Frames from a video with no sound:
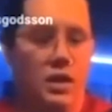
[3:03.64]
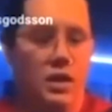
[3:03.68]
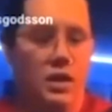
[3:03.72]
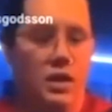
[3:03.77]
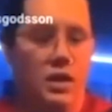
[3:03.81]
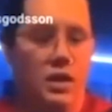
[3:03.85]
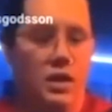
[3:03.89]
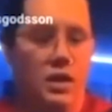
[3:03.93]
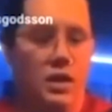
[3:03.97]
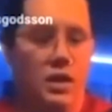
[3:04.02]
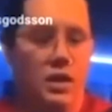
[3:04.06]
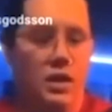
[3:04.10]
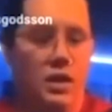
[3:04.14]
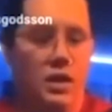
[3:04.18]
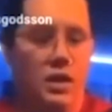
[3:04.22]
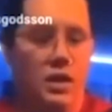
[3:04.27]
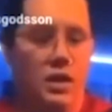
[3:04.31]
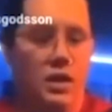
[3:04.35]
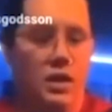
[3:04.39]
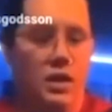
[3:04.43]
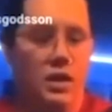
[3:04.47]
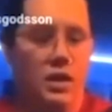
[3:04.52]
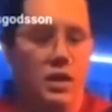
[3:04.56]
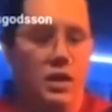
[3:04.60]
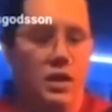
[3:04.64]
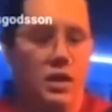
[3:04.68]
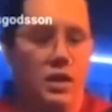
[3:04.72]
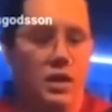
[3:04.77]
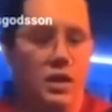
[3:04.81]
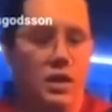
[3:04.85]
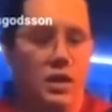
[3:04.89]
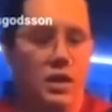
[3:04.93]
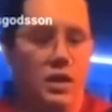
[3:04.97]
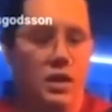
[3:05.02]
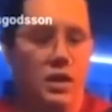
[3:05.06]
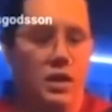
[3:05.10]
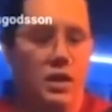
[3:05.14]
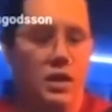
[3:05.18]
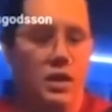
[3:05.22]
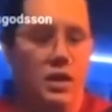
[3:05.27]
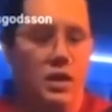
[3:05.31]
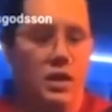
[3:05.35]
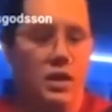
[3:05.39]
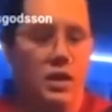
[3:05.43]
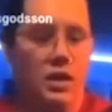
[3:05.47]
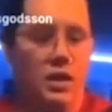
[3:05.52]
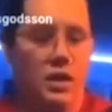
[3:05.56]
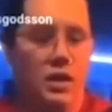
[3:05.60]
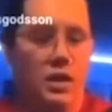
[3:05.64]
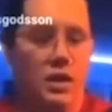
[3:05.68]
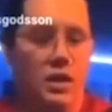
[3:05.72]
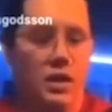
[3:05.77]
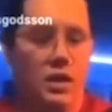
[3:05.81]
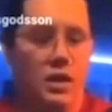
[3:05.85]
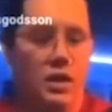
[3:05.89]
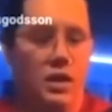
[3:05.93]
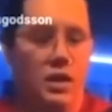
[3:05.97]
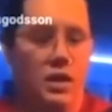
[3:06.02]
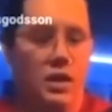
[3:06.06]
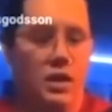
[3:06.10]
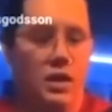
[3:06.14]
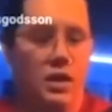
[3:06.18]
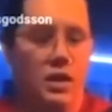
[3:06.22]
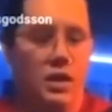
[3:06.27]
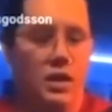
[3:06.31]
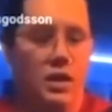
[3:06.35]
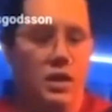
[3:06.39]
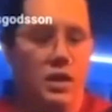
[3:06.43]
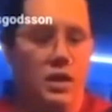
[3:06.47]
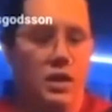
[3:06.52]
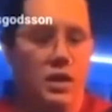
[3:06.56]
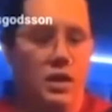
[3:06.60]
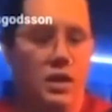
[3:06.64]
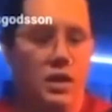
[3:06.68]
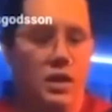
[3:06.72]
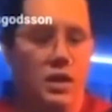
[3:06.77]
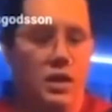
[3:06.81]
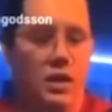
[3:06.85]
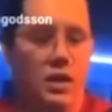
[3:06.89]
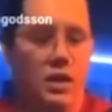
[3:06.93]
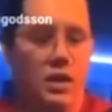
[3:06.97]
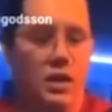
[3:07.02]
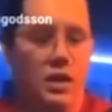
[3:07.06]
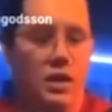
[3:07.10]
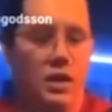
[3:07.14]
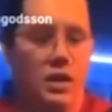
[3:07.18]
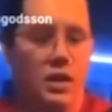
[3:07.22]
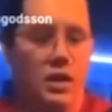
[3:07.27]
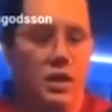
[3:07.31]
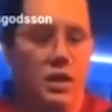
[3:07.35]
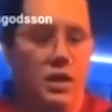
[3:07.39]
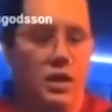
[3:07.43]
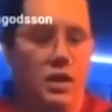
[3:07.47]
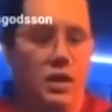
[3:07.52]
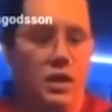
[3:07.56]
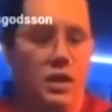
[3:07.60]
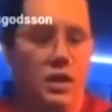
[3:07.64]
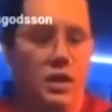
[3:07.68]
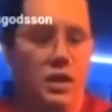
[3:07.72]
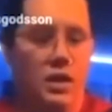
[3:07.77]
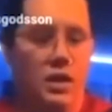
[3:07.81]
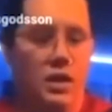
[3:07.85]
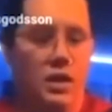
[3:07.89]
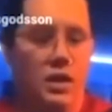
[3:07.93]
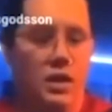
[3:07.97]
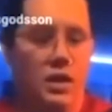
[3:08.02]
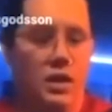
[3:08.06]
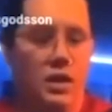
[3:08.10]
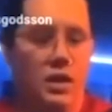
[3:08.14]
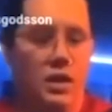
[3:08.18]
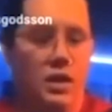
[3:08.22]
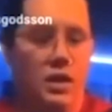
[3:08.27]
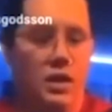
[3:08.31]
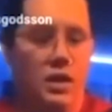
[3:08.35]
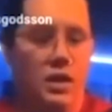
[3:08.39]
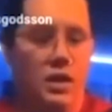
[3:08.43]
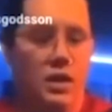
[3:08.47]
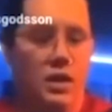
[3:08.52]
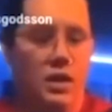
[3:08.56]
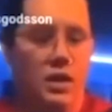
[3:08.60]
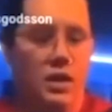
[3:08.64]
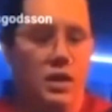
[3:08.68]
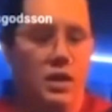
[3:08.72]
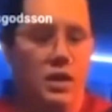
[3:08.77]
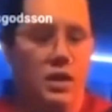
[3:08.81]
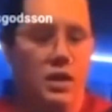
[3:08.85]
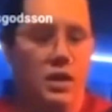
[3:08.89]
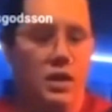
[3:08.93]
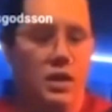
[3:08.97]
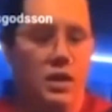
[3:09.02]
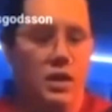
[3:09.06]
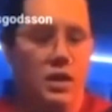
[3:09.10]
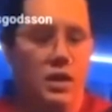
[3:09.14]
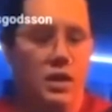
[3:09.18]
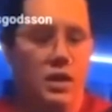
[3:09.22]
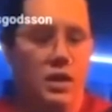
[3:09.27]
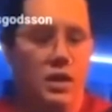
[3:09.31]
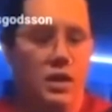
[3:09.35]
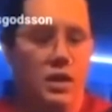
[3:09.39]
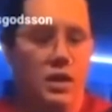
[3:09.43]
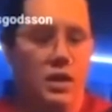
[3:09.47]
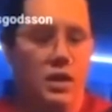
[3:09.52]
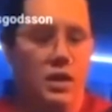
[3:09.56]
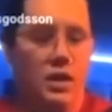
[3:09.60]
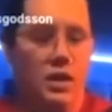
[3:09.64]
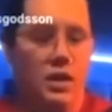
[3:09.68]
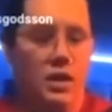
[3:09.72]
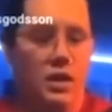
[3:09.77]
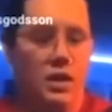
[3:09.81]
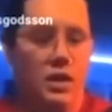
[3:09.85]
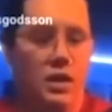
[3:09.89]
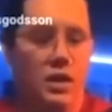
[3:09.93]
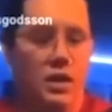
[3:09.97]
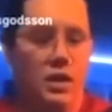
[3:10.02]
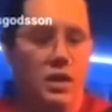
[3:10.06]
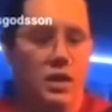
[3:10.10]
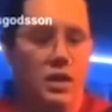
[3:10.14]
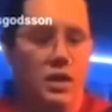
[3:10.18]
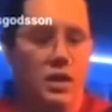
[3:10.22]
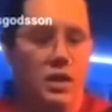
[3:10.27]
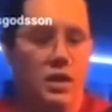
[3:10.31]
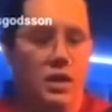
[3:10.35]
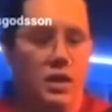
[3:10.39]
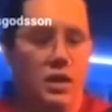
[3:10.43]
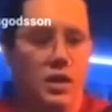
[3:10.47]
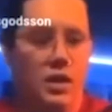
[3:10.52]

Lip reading: [no speech]